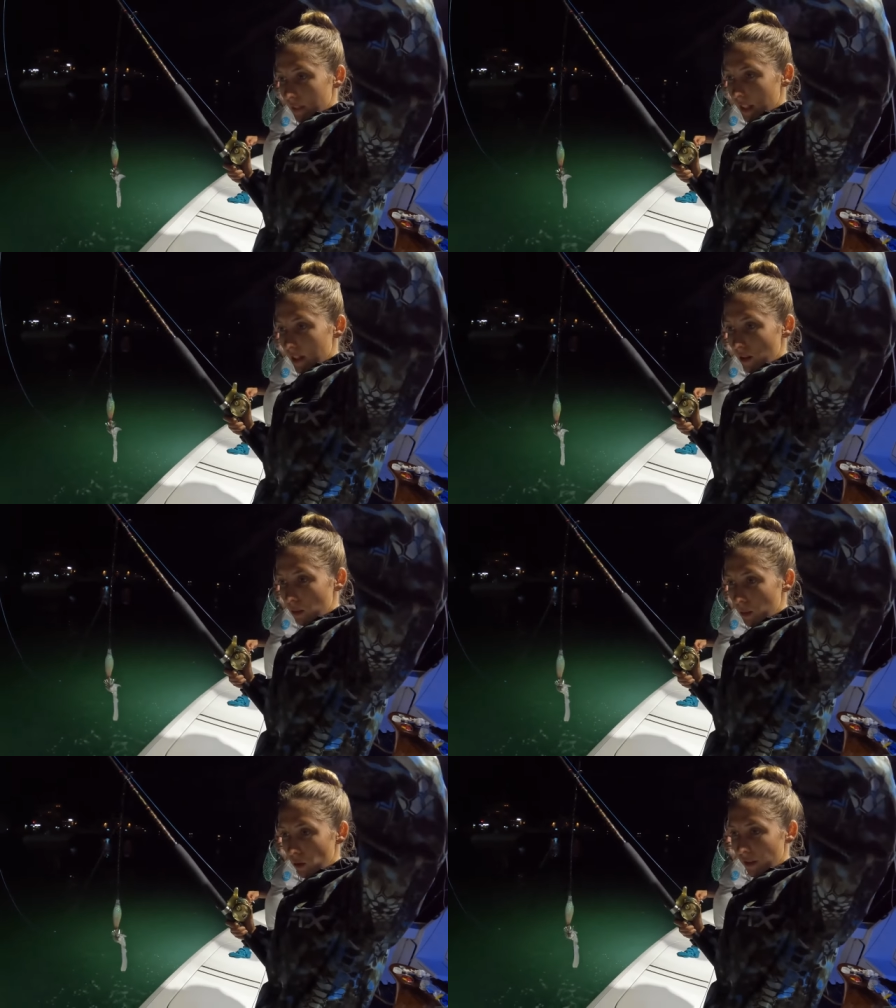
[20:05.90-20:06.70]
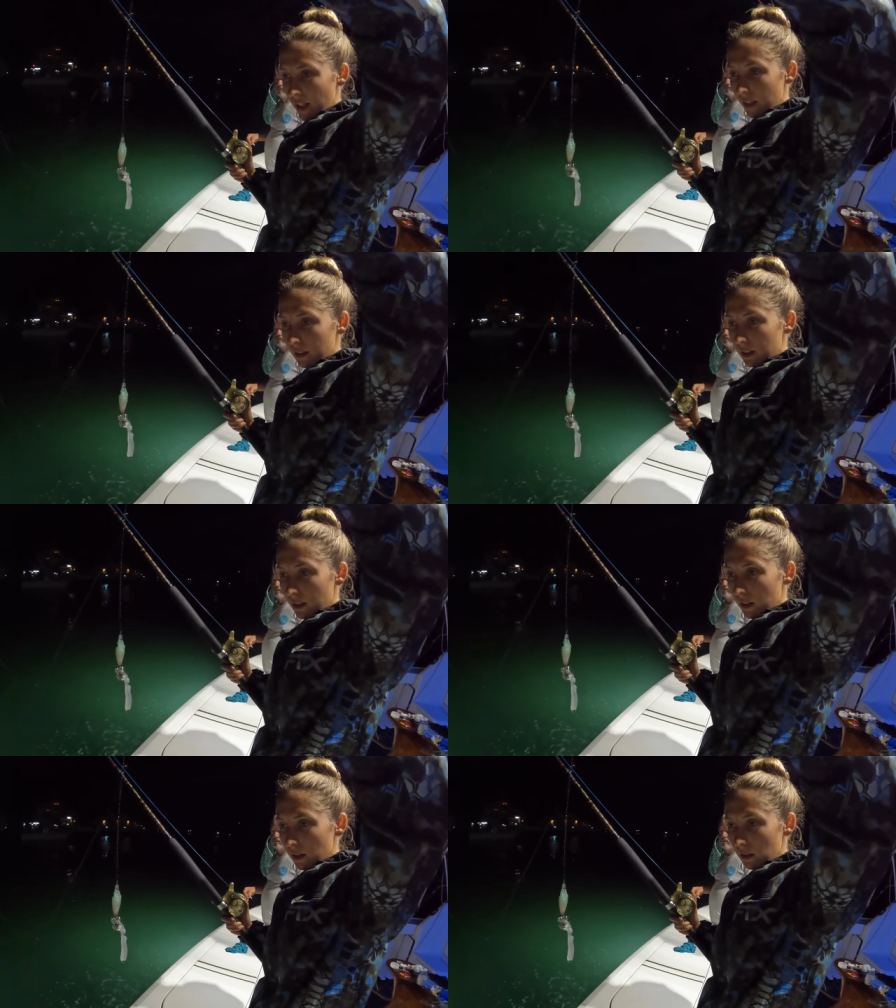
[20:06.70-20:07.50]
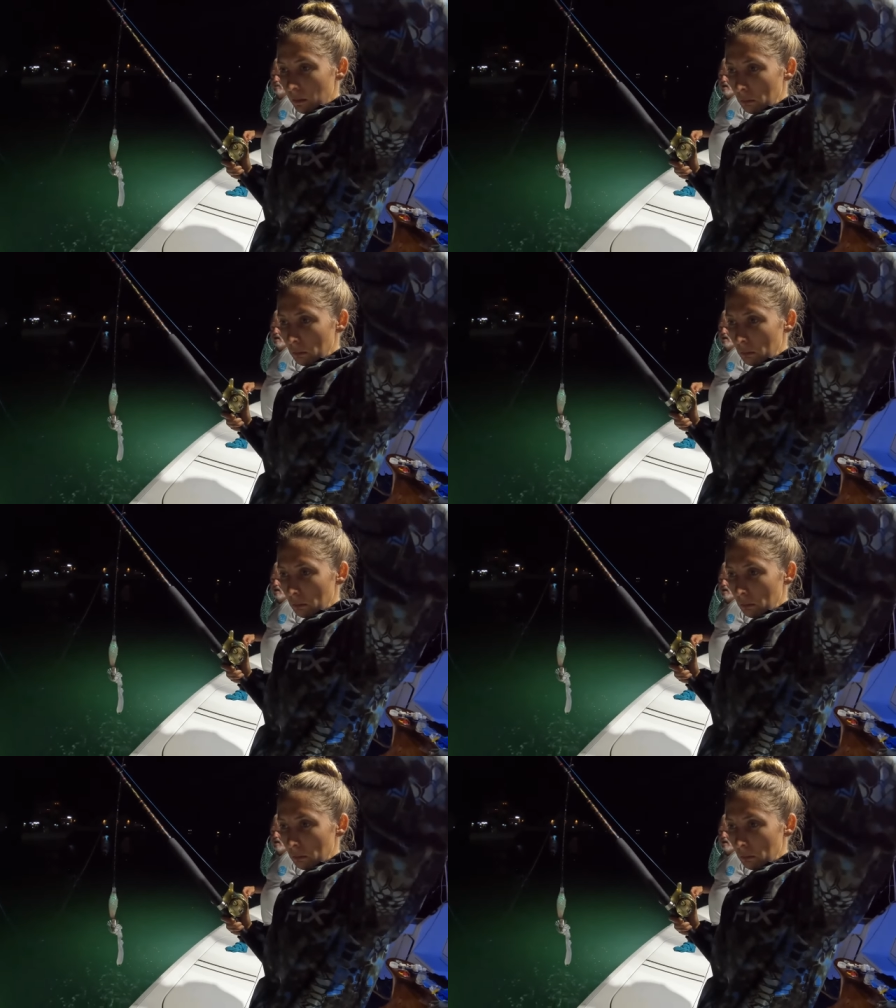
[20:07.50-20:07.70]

It's still moving. They'll eat it.